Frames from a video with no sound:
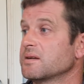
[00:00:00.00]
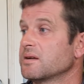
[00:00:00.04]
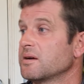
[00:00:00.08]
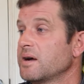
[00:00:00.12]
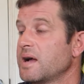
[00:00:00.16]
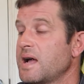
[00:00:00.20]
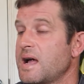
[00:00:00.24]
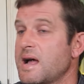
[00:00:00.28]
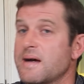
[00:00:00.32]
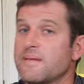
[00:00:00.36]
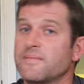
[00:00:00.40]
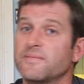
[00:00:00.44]

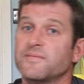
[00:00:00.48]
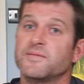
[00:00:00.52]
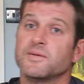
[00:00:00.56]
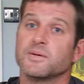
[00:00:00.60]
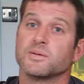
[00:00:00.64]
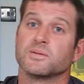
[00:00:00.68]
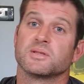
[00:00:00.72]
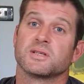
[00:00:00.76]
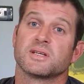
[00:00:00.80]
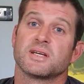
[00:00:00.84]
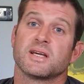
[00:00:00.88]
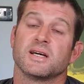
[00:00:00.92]
like
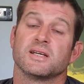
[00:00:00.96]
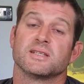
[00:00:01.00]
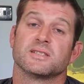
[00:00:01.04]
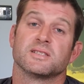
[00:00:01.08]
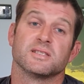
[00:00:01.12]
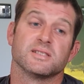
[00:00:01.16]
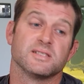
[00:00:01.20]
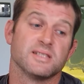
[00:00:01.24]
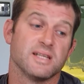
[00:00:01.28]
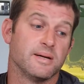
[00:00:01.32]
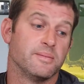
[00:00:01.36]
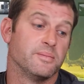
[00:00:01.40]
handfuls of
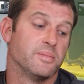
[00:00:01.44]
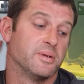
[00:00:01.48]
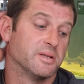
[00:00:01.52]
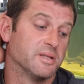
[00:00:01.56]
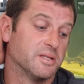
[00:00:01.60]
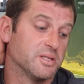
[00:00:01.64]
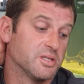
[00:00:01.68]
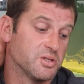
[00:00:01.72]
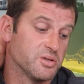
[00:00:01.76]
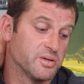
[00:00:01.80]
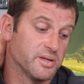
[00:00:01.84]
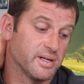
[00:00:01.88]
casters down by
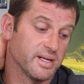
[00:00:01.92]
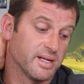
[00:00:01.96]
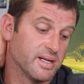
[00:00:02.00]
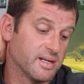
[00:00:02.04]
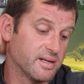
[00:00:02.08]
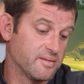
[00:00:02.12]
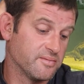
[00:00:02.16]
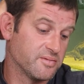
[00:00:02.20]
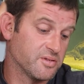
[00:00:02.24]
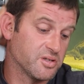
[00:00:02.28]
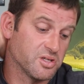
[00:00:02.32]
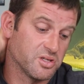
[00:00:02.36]
the tree,
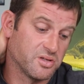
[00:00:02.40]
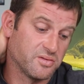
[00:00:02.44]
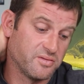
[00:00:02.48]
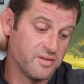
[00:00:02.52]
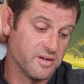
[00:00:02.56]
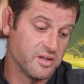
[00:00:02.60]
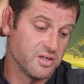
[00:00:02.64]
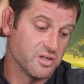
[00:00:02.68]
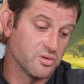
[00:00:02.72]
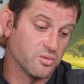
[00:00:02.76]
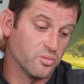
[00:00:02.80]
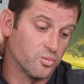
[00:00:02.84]
and I've just
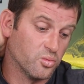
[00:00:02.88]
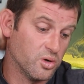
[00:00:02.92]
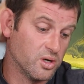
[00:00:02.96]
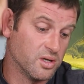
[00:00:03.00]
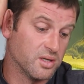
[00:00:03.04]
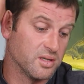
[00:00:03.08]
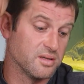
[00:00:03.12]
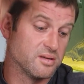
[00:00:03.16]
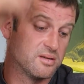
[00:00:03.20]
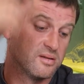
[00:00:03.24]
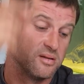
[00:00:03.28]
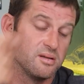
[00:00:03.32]
fished
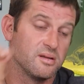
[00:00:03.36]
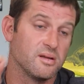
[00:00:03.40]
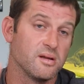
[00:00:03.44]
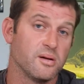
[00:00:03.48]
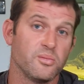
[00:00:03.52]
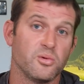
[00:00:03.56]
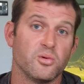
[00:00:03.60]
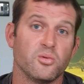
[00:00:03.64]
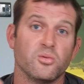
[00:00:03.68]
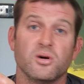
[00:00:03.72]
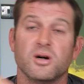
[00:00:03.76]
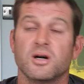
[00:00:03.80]
a
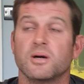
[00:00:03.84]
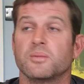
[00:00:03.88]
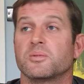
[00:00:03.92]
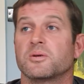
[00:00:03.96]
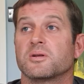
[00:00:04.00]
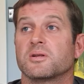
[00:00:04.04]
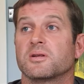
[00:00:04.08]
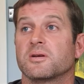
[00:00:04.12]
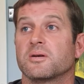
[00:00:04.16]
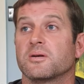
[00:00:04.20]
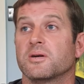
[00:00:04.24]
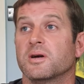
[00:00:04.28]
double worm
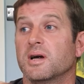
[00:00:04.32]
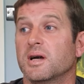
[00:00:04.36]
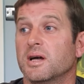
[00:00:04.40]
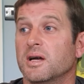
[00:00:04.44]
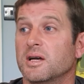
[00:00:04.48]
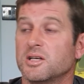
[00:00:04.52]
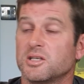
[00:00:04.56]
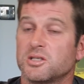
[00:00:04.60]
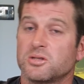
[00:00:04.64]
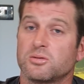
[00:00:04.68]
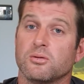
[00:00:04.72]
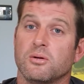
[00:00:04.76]
on there,
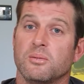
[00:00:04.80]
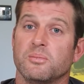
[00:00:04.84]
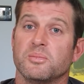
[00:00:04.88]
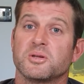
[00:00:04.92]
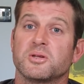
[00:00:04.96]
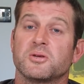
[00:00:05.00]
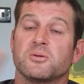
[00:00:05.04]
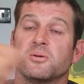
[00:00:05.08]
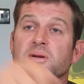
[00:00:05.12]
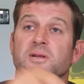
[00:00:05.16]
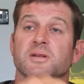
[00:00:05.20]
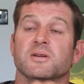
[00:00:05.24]
swap
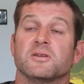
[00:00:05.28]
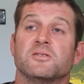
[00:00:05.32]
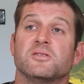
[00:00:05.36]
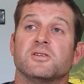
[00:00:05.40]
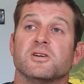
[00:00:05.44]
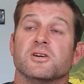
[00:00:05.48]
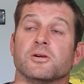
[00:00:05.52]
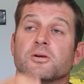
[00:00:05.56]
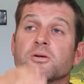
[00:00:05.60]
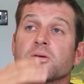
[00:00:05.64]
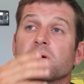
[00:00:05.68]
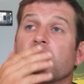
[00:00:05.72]
between the
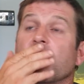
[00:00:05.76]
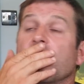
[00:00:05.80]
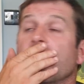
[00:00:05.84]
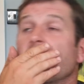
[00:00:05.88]
two.